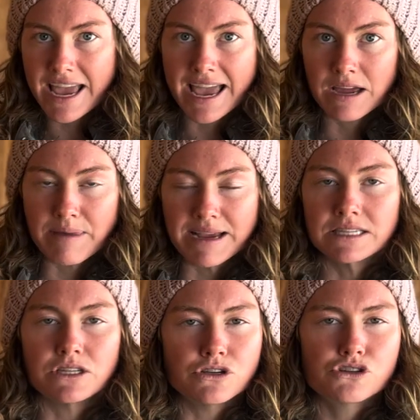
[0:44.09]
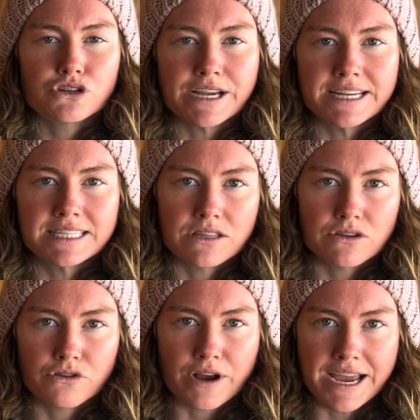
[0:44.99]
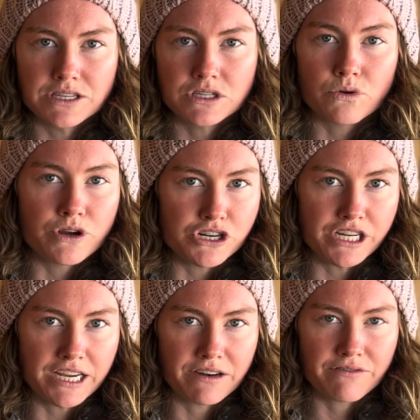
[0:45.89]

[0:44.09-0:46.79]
and makes the nutrients in the grains or your chicken